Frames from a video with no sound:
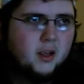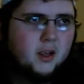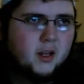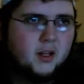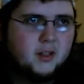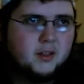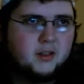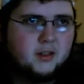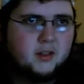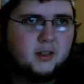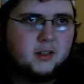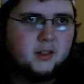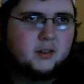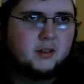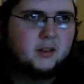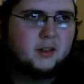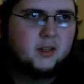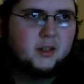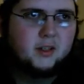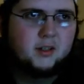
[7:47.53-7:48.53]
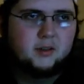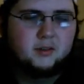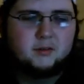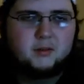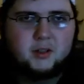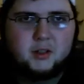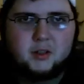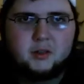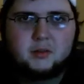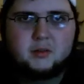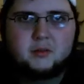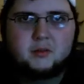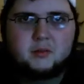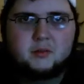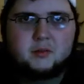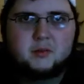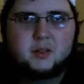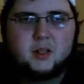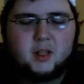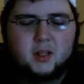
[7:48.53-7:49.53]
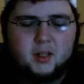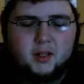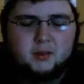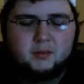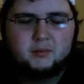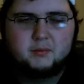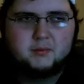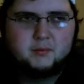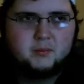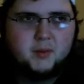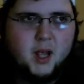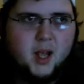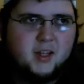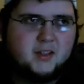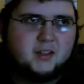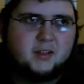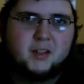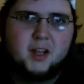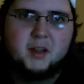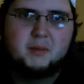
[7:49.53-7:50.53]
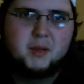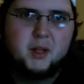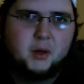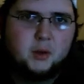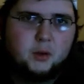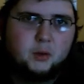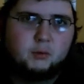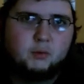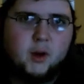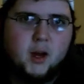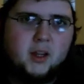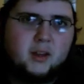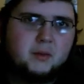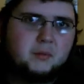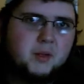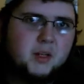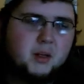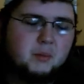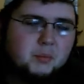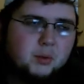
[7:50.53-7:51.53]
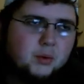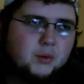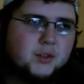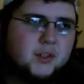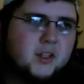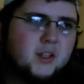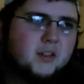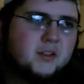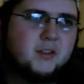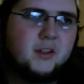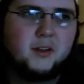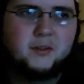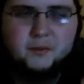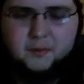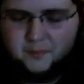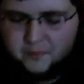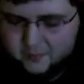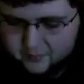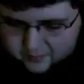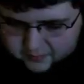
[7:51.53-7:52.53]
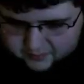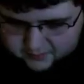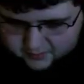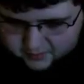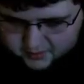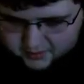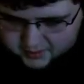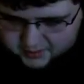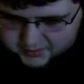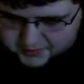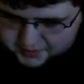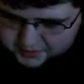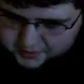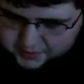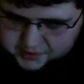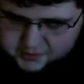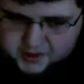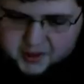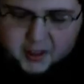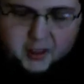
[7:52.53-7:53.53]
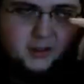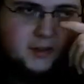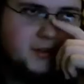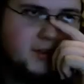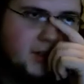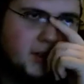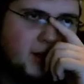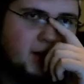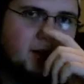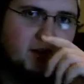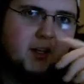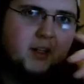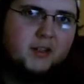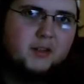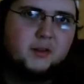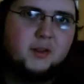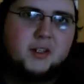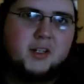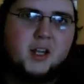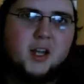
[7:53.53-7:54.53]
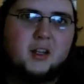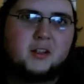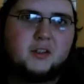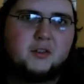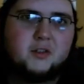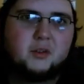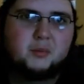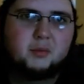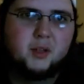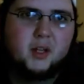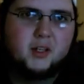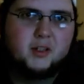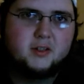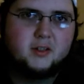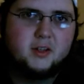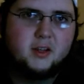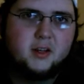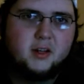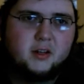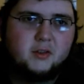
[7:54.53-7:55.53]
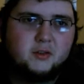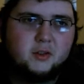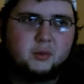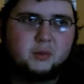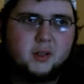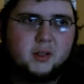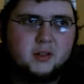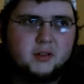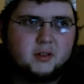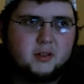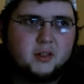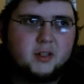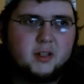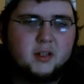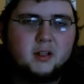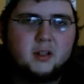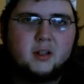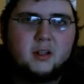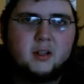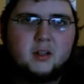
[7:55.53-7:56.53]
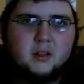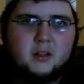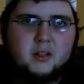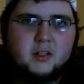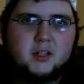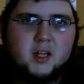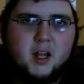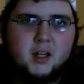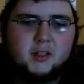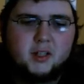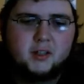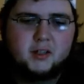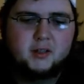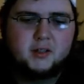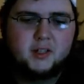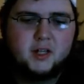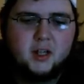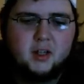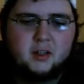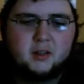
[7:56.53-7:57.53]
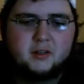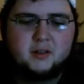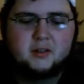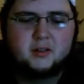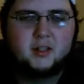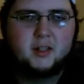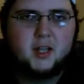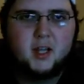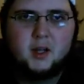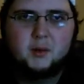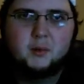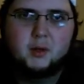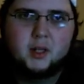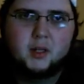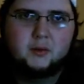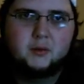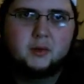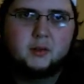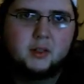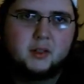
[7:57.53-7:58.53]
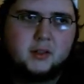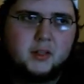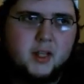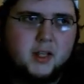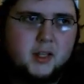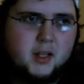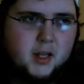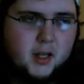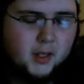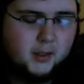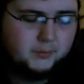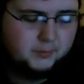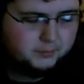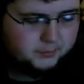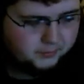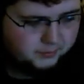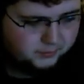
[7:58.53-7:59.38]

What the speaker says: And he's like, and then, Austin gave him that whole rant to being a pussy and stuff. So Shelton's like, alright. So he challenges Triple H there. Triple H is like shocked at the challenge. He's like, yeah, whatever, I'm going to take you on.